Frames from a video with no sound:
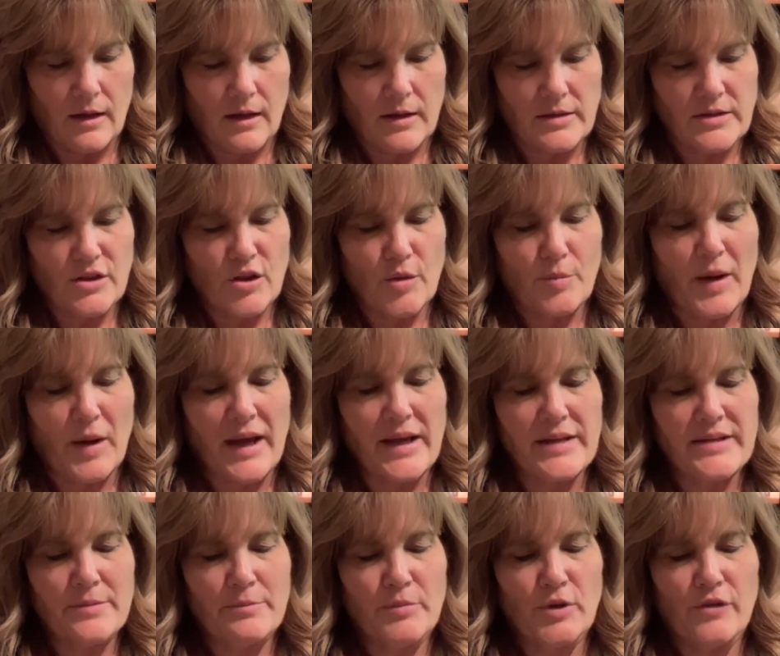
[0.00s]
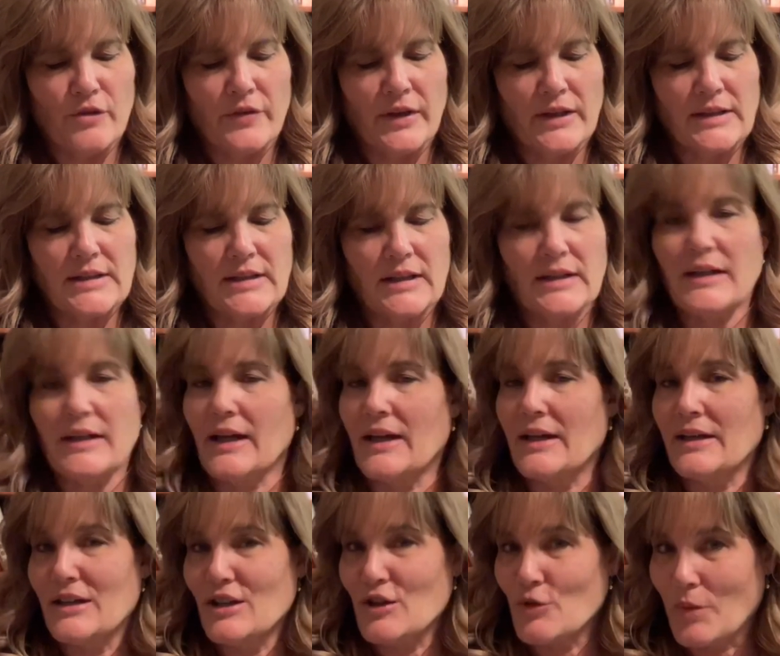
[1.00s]
So the pie isn't perfect. Cut
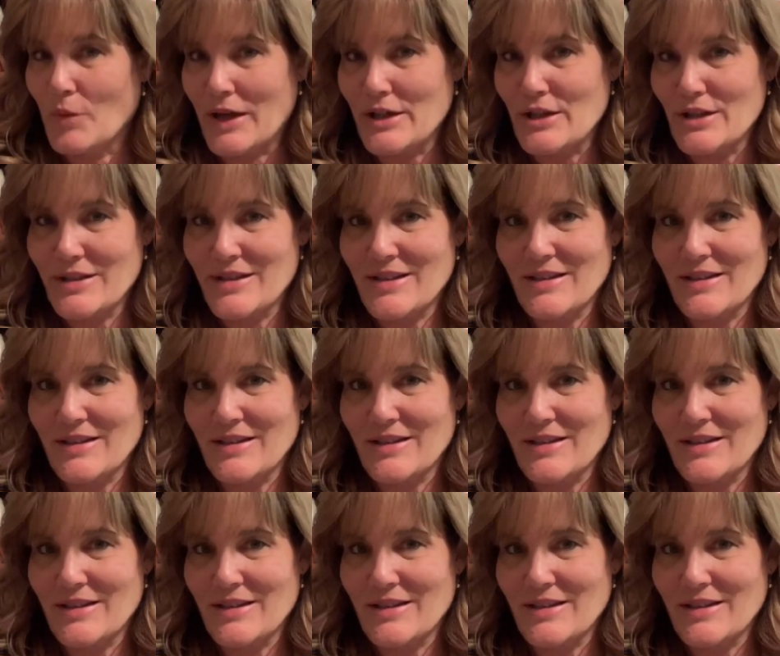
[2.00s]
it into wedges,